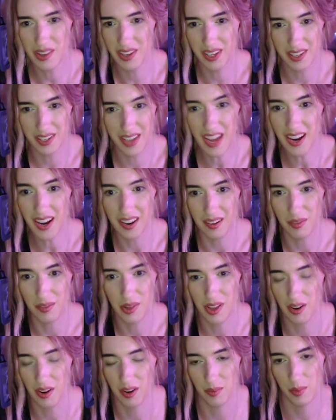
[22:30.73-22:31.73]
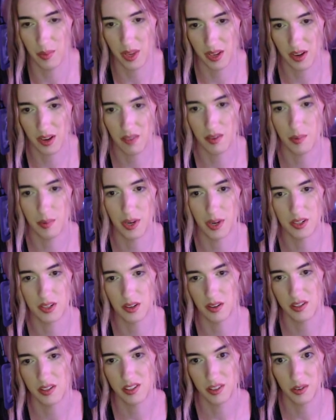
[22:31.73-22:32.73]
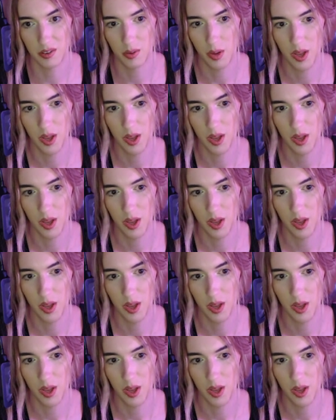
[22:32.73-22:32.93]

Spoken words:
they could get it without it being covered by insurance. So